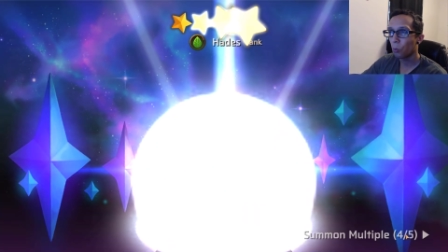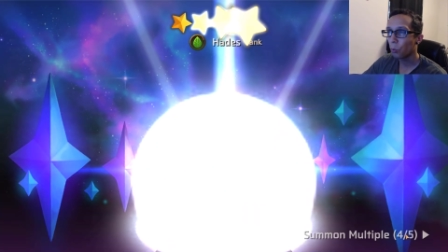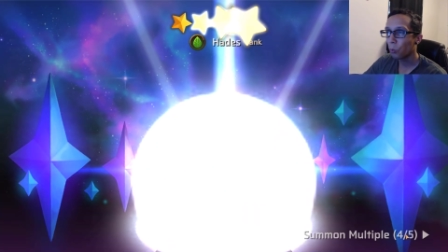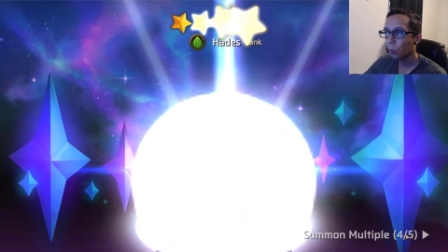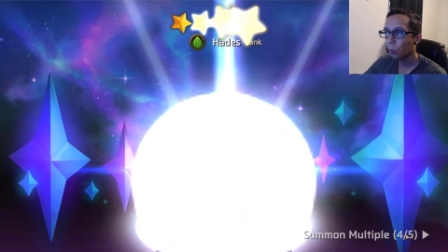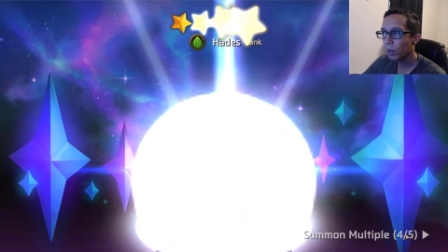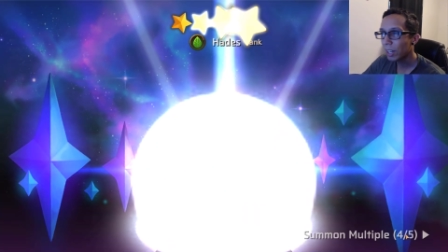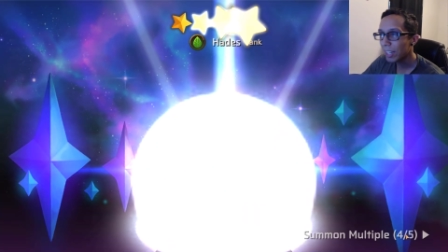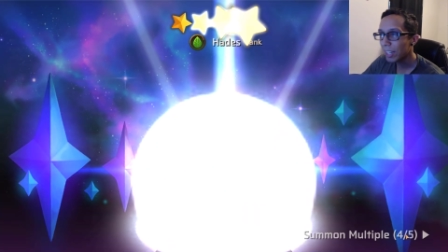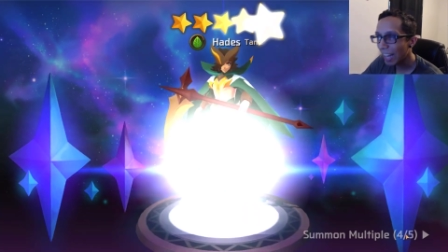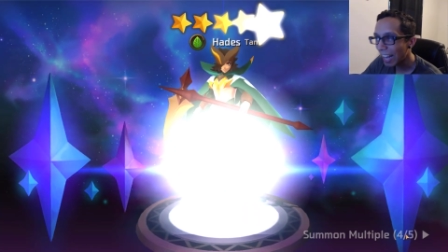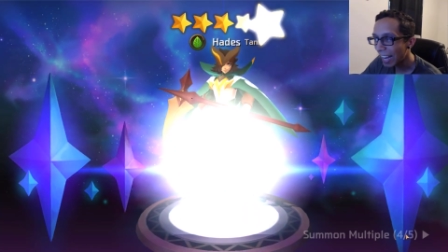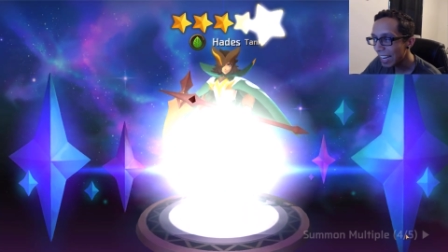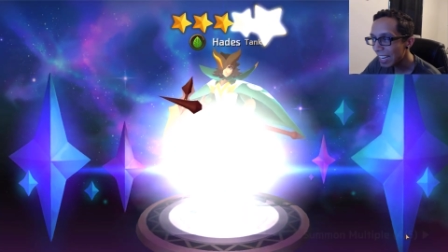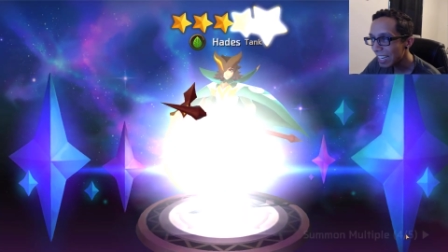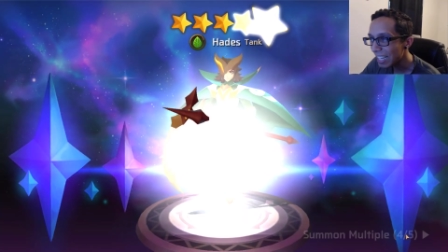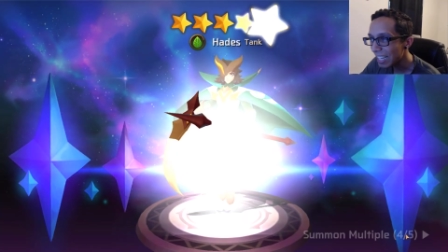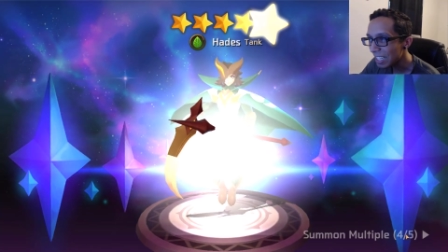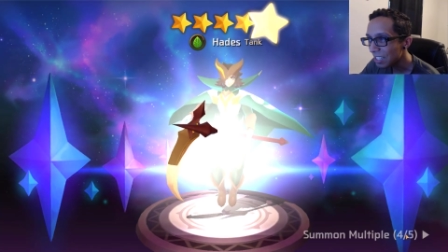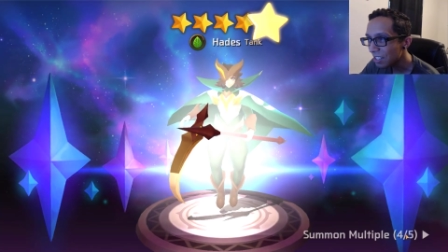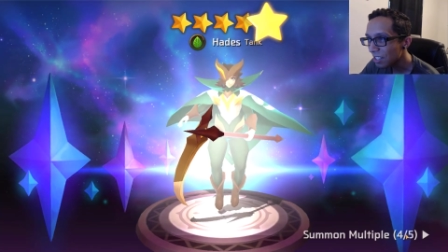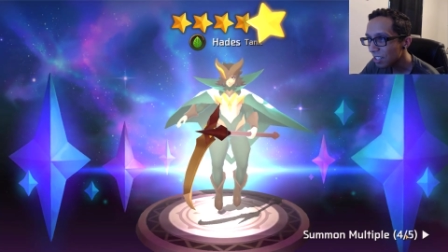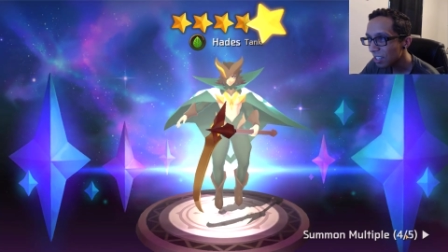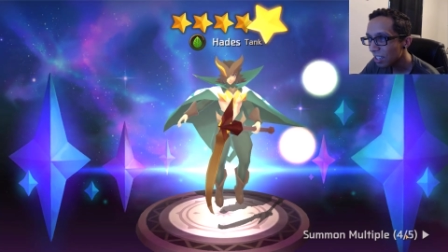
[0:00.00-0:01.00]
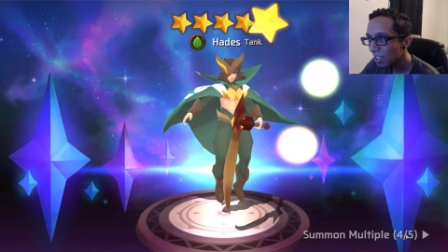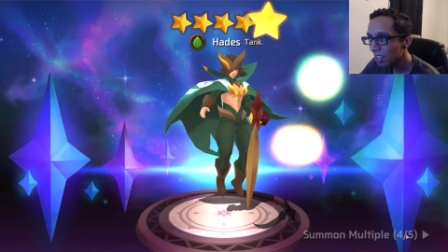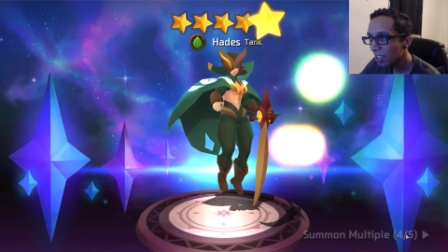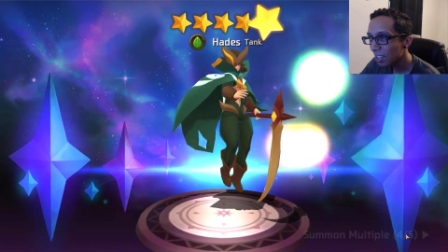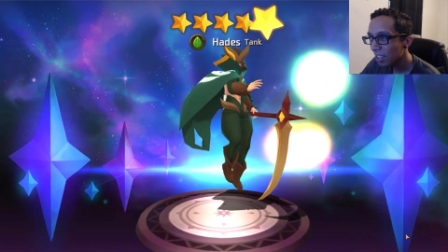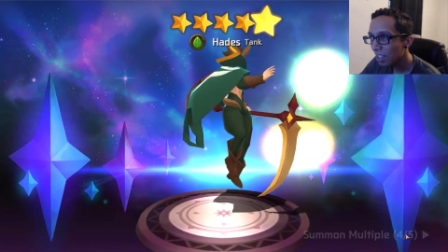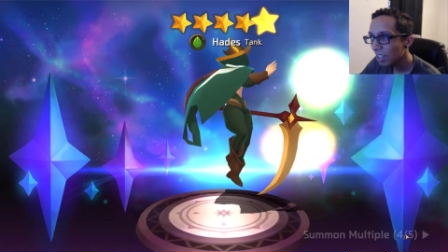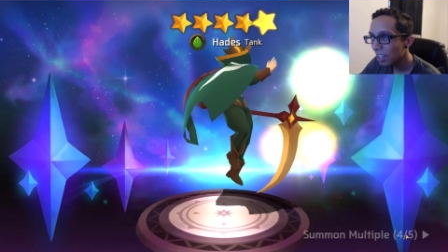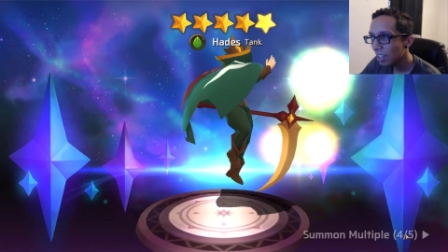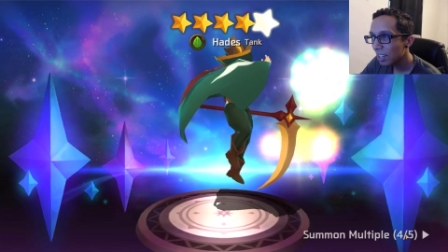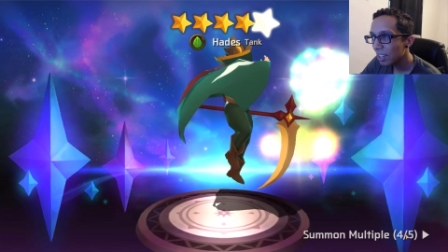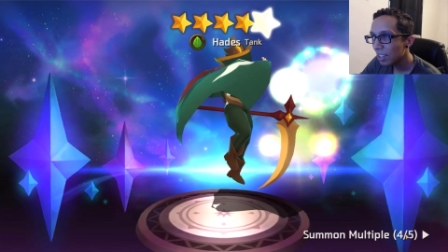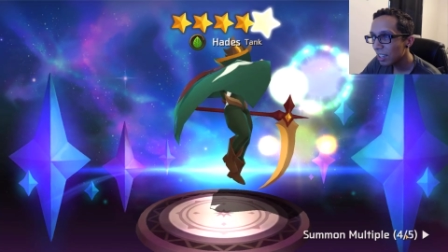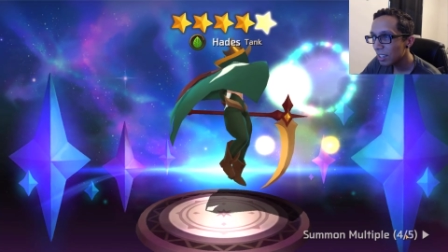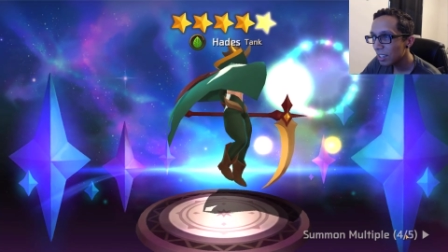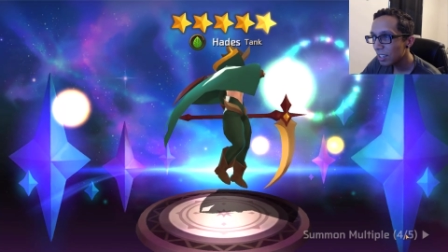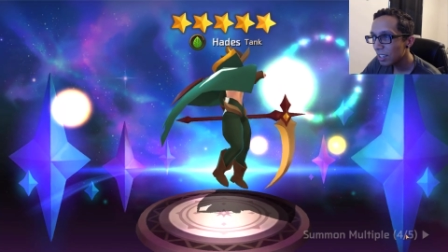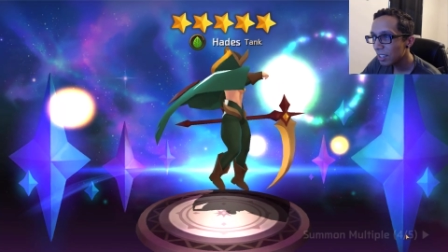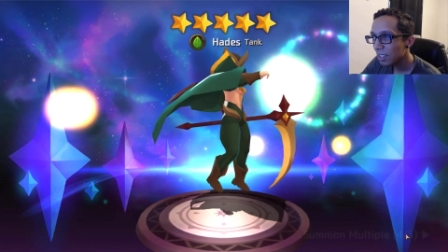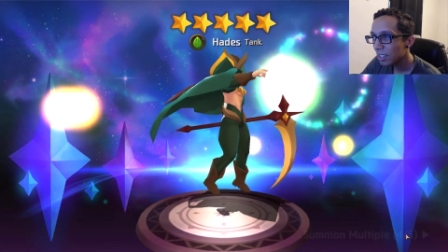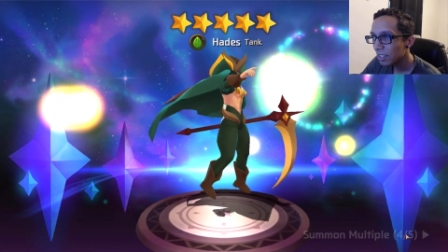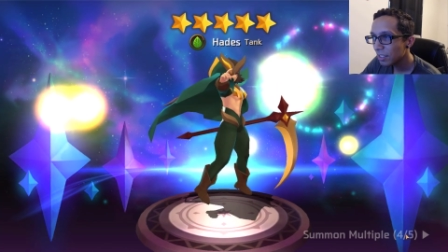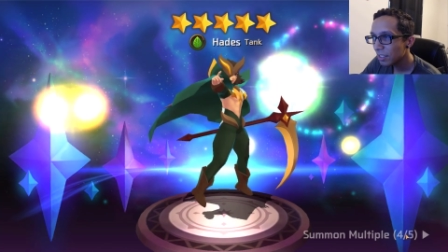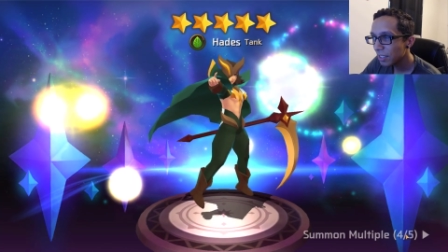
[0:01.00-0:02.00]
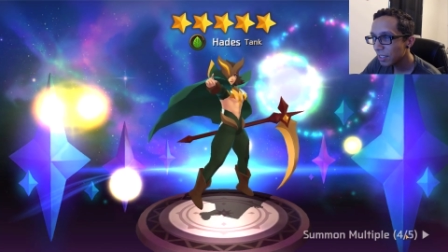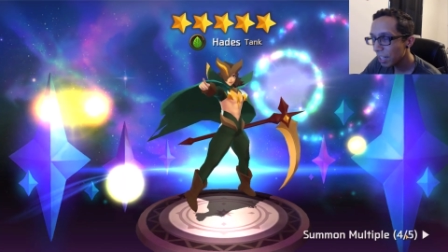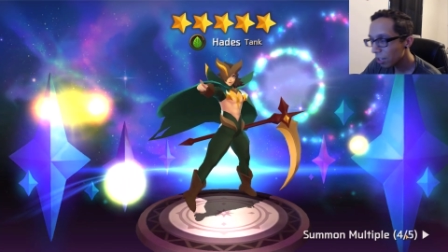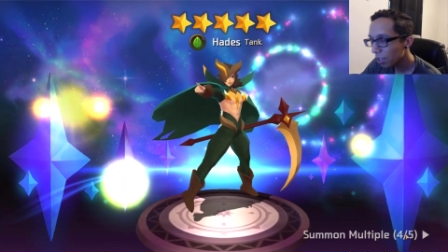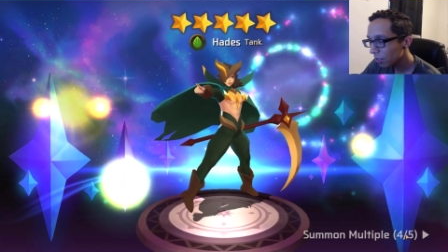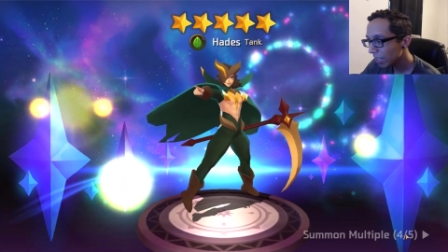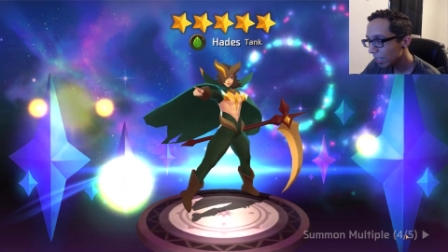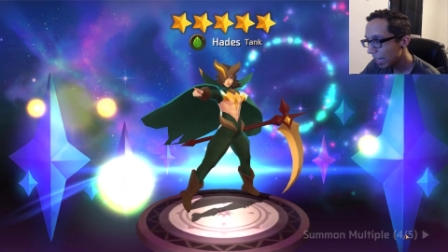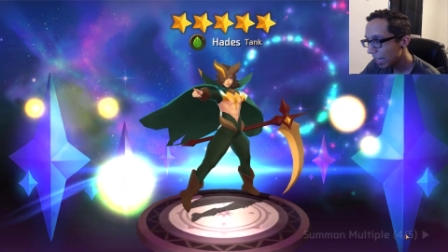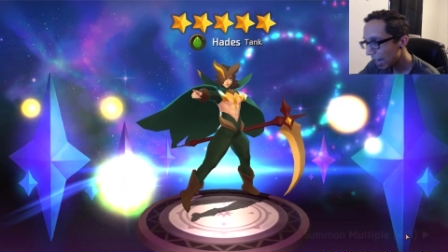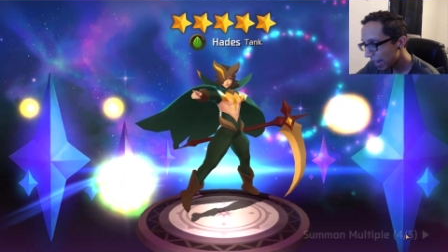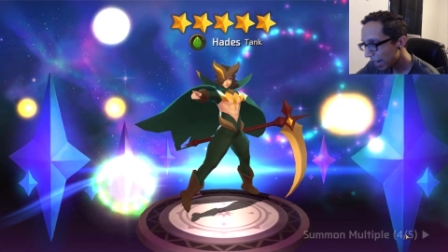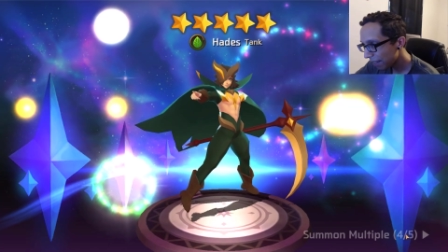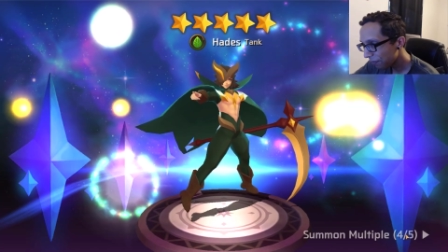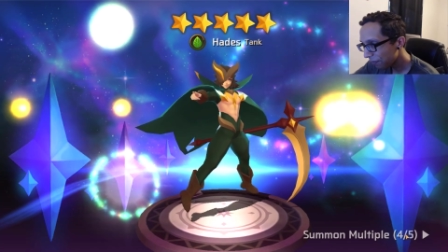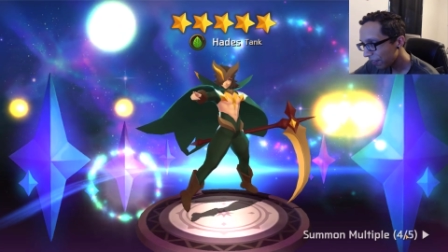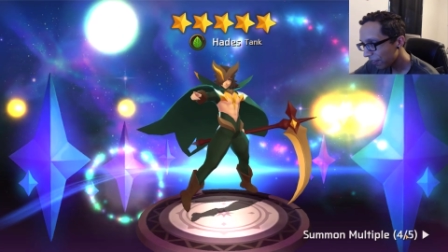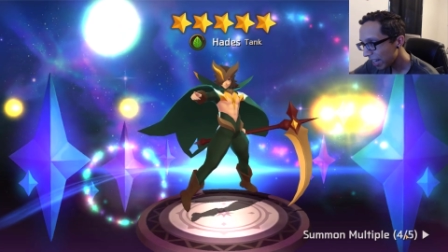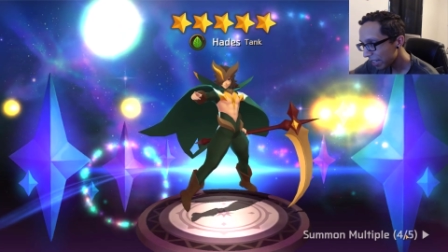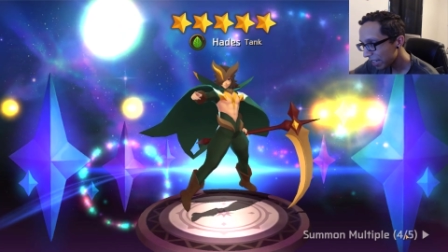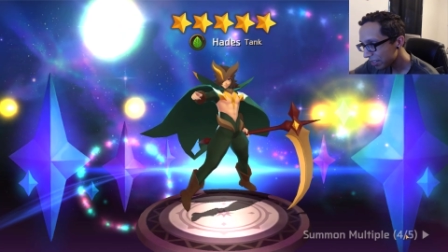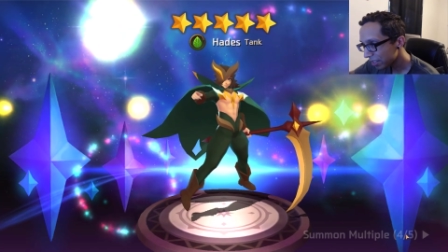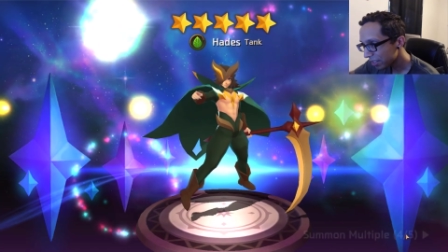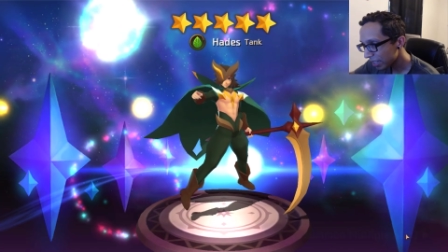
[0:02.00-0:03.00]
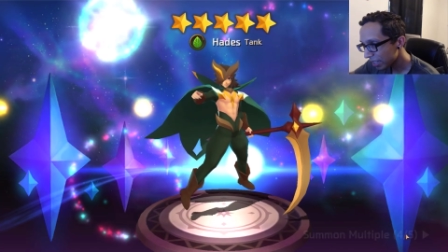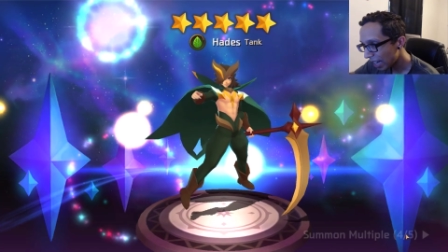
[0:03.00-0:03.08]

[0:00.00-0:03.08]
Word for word: wood Hades, literally, if it's